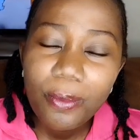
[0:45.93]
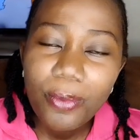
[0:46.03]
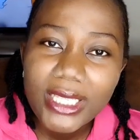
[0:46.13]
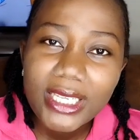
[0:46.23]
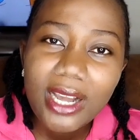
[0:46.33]

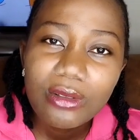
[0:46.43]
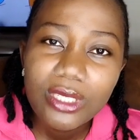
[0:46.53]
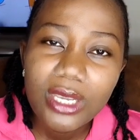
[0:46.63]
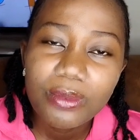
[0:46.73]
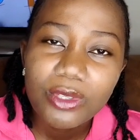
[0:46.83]
Practical
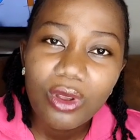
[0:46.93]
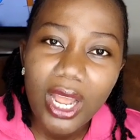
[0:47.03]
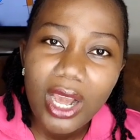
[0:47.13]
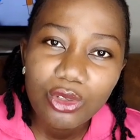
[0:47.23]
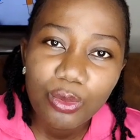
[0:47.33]
tips on
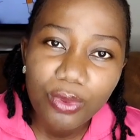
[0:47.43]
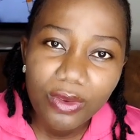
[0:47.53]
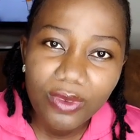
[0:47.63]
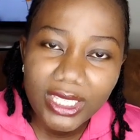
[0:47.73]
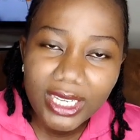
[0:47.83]
how to
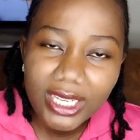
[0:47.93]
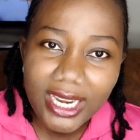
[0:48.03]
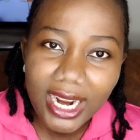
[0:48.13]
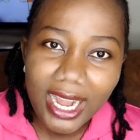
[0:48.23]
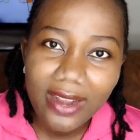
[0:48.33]
prevent
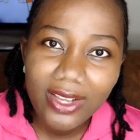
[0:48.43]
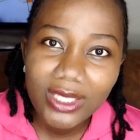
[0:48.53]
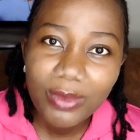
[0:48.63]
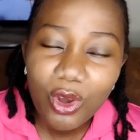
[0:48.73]
cardiac arrest,